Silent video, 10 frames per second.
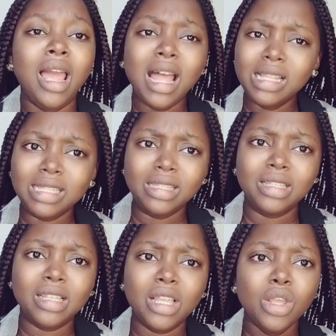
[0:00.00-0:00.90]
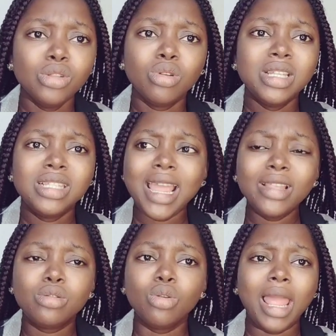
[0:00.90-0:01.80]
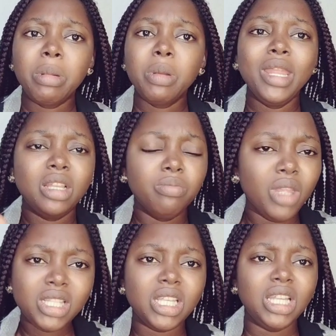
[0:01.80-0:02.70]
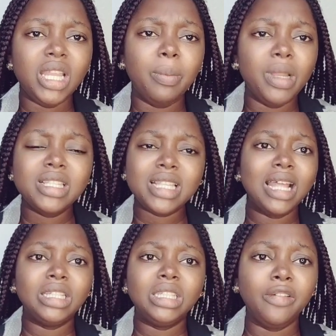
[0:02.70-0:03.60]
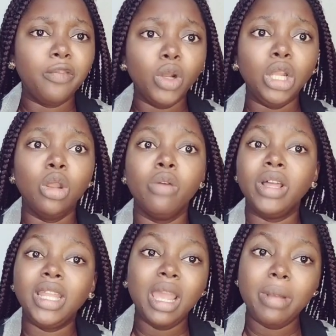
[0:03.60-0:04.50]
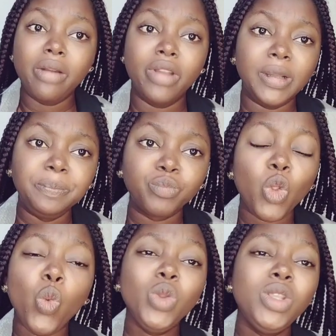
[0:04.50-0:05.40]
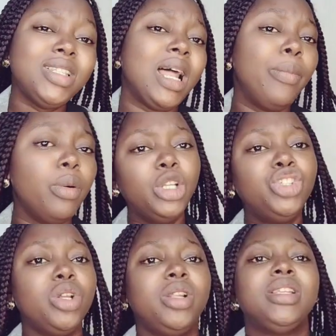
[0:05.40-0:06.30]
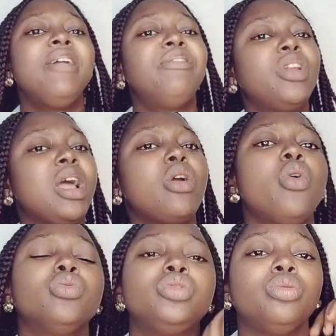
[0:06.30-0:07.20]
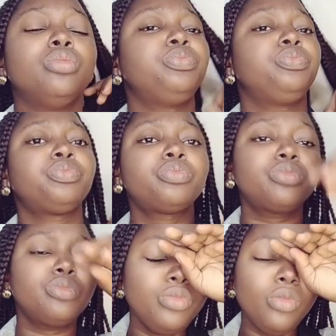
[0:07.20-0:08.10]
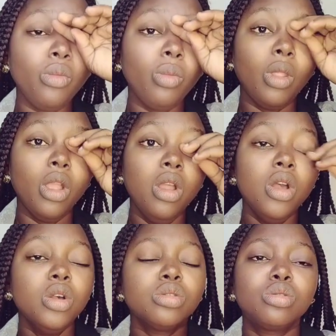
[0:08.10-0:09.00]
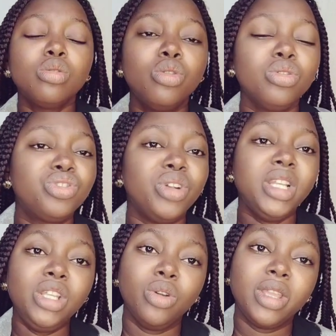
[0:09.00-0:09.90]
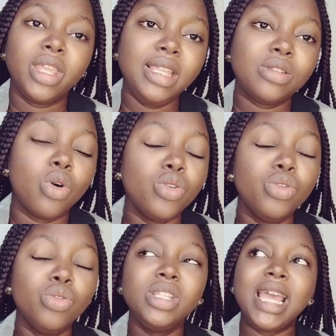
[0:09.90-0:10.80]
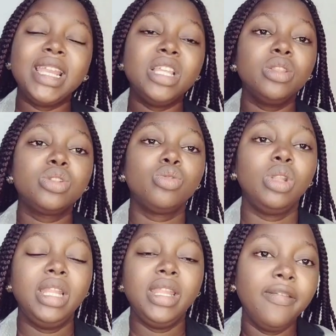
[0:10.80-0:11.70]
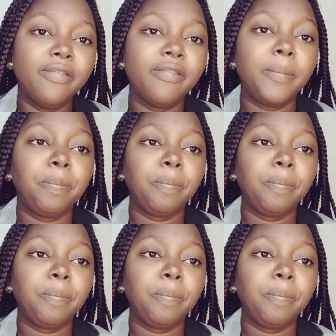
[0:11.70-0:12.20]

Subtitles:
aunties. So they decide to, like, maybe they meet in a place and they fall in love and they get married, which is an abomination in African culture. So you training your kids or you deciding to leave